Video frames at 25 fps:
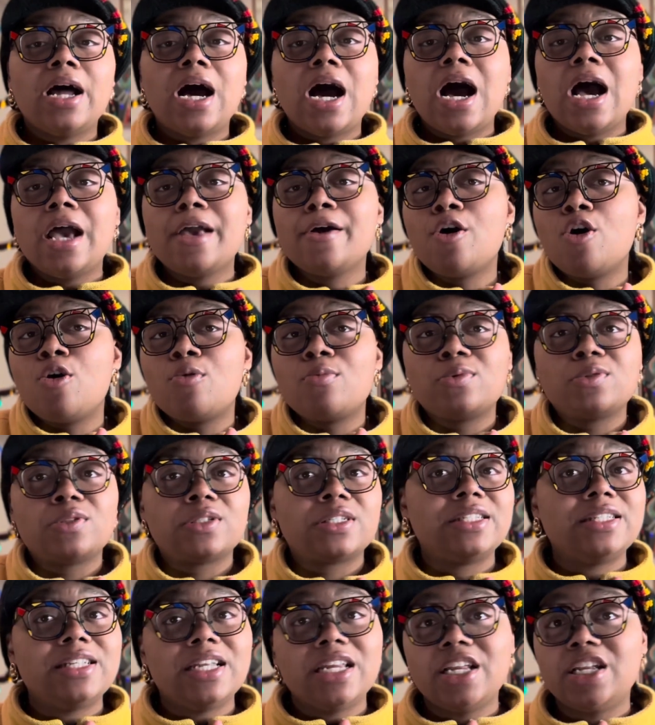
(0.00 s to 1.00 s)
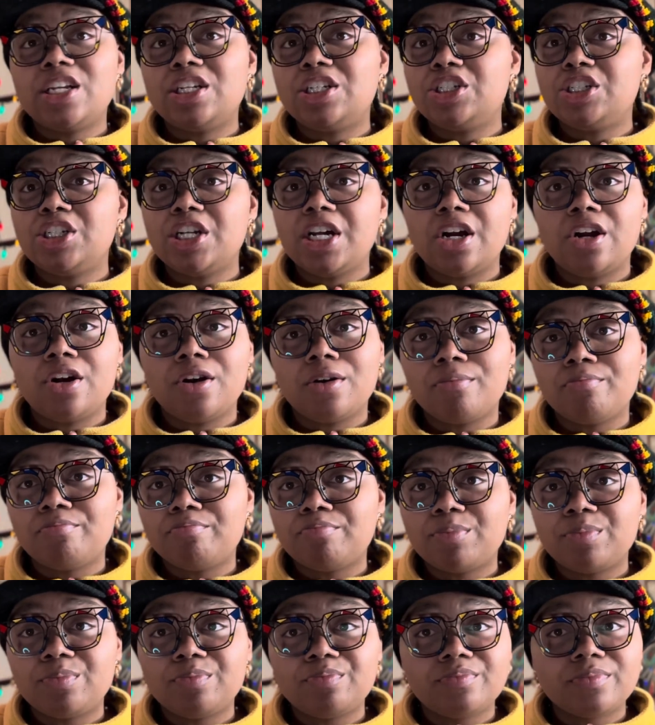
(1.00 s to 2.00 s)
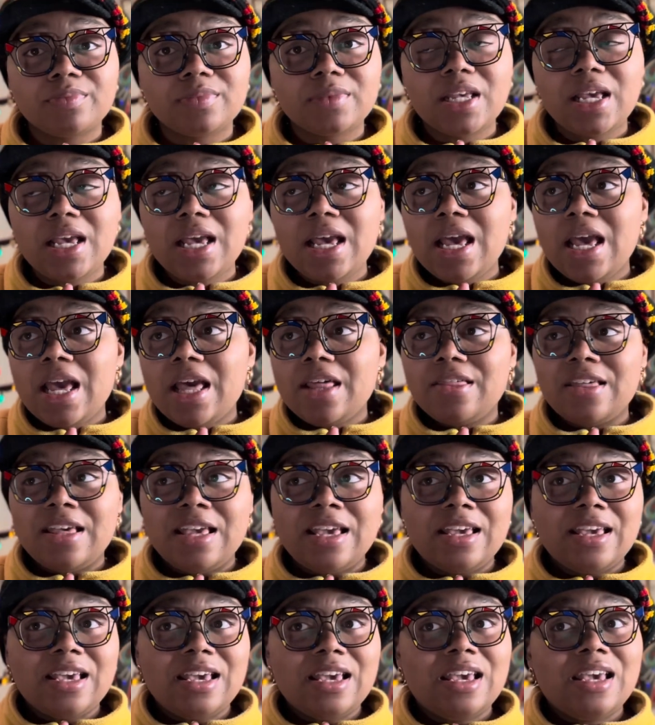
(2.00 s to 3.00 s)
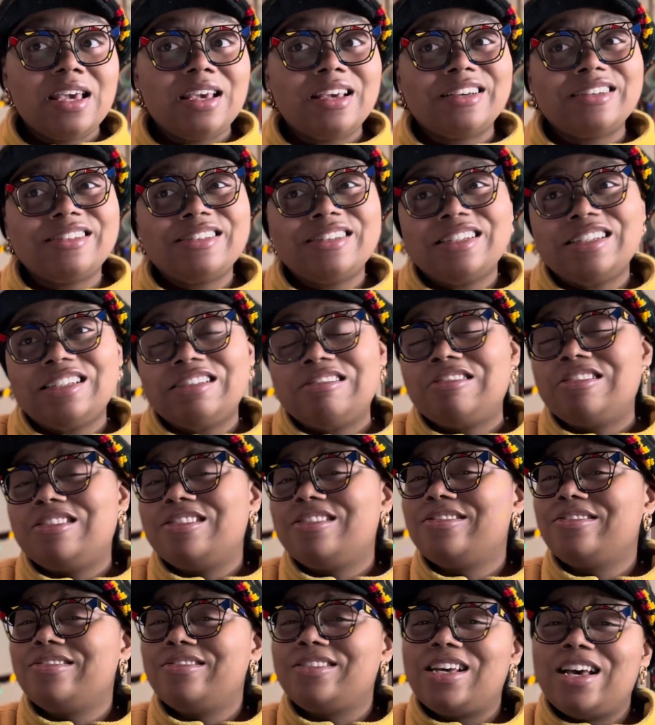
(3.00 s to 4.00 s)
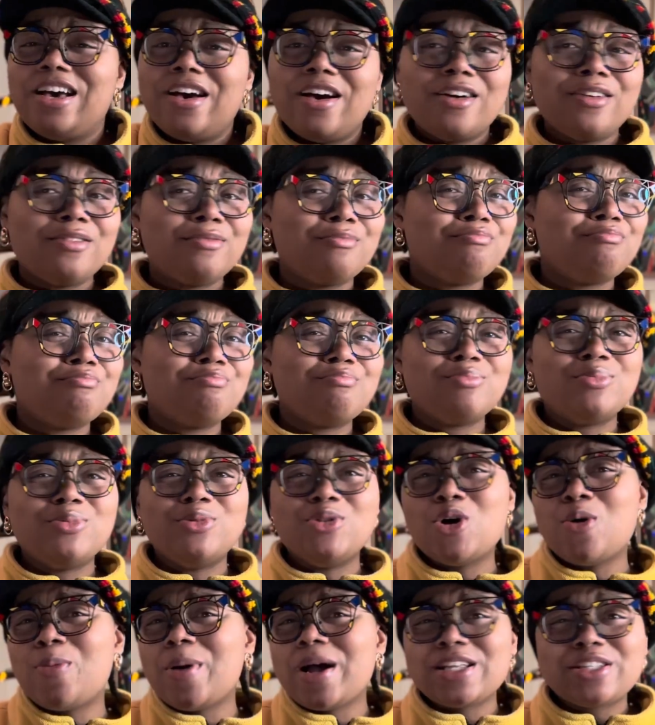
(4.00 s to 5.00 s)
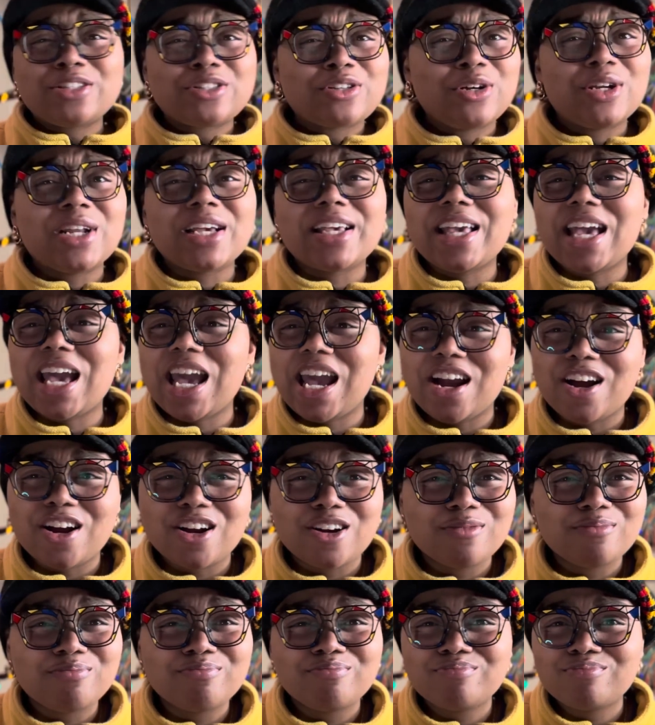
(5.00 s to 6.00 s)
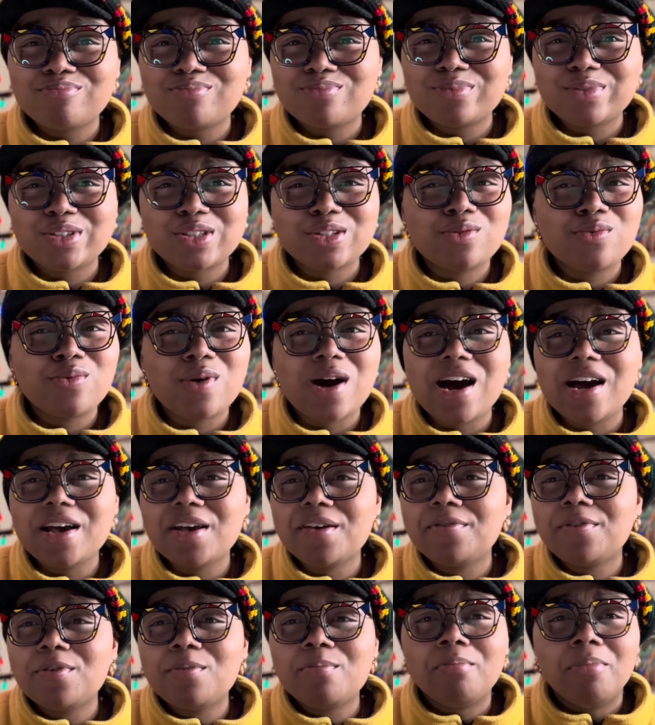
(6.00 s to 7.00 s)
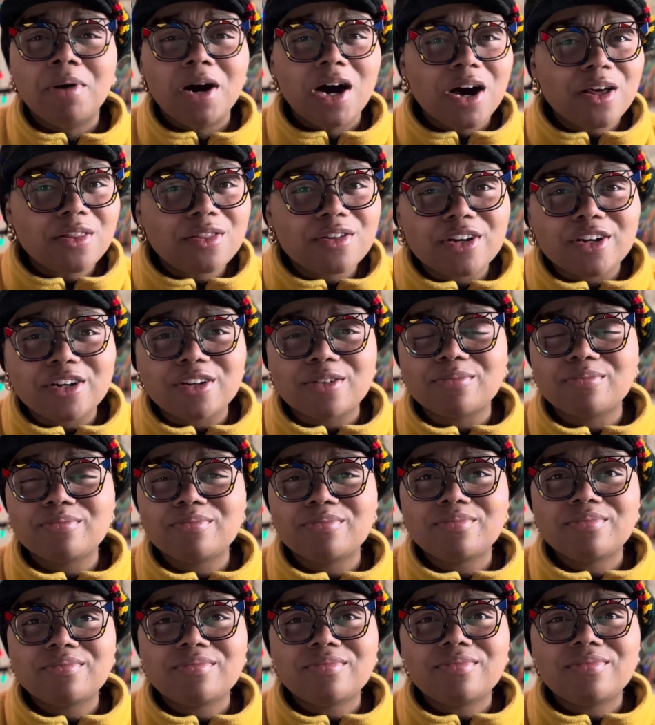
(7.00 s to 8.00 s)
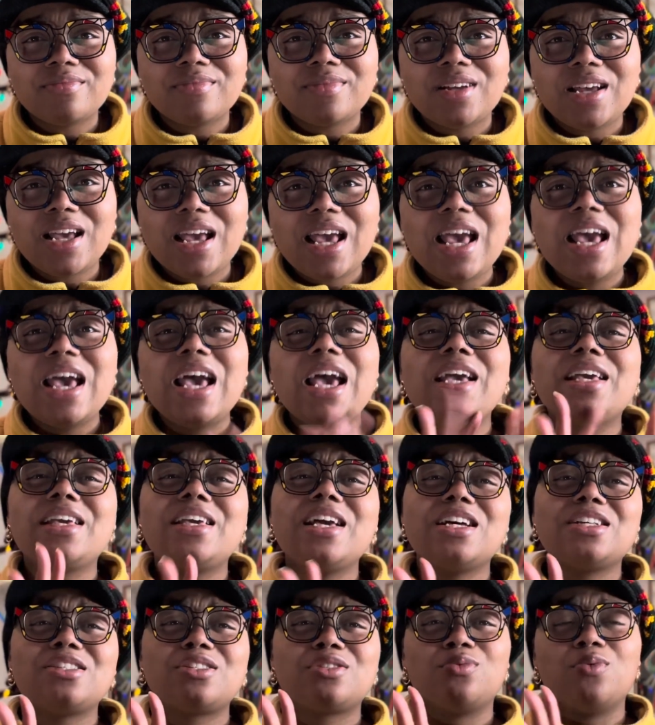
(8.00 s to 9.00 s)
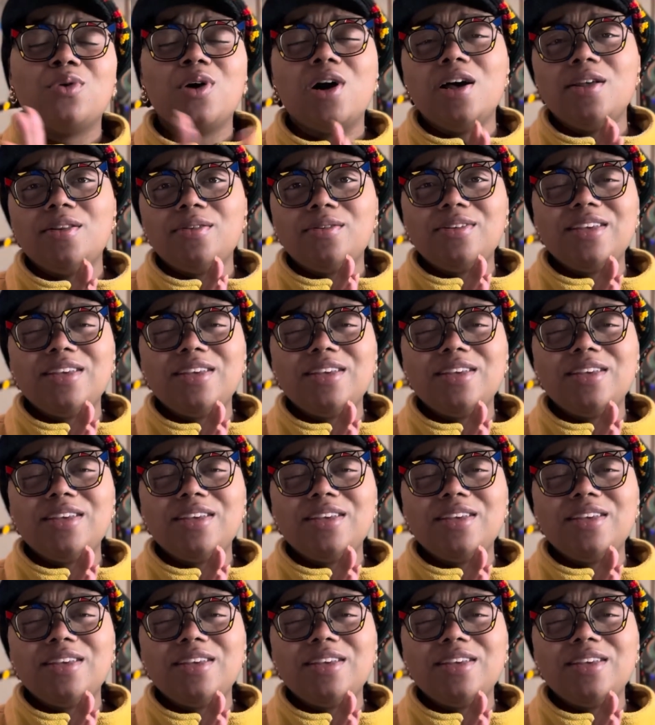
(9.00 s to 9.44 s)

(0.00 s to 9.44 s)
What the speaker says: I almost didn't share, thinking, nobody's gonna care, so why even bother? And guess what?